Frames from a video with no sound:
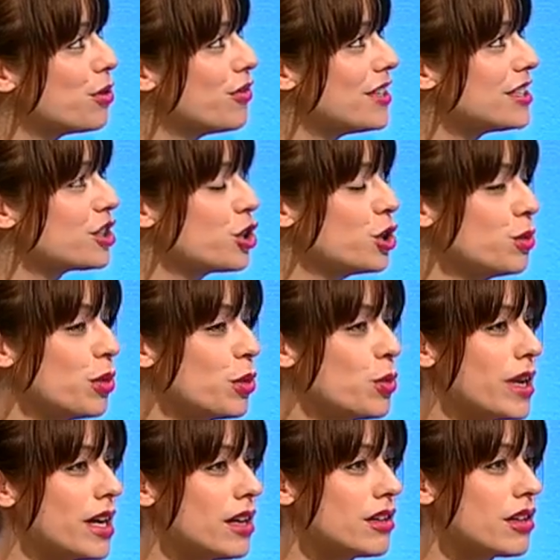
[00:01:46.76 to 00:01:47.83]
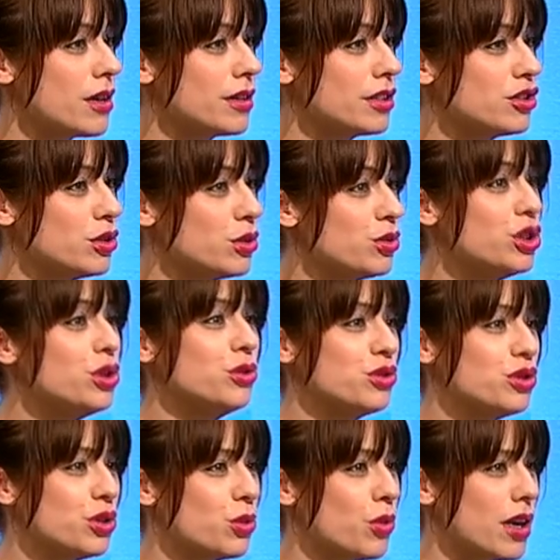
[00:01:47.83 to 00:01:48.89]
Professor Cooper, we are going to use
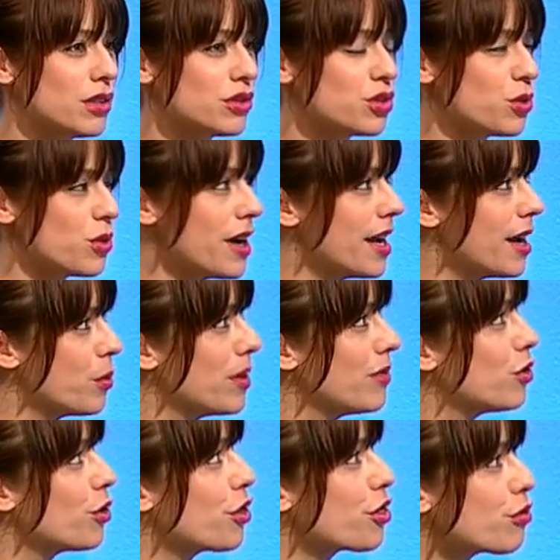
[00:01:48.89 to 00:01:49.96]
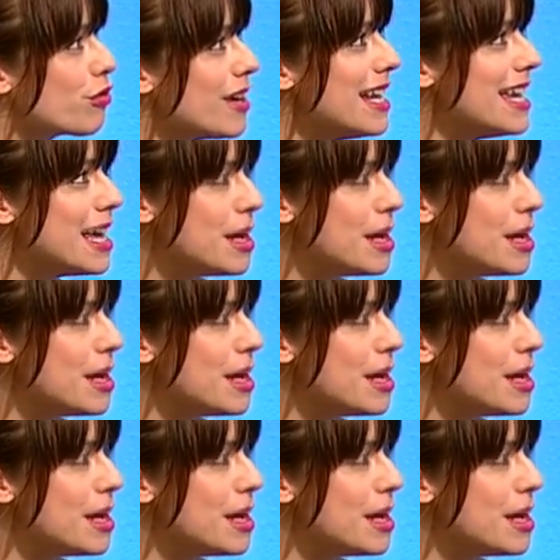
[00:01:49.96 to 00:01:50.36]
you whilst you're here. We've got 3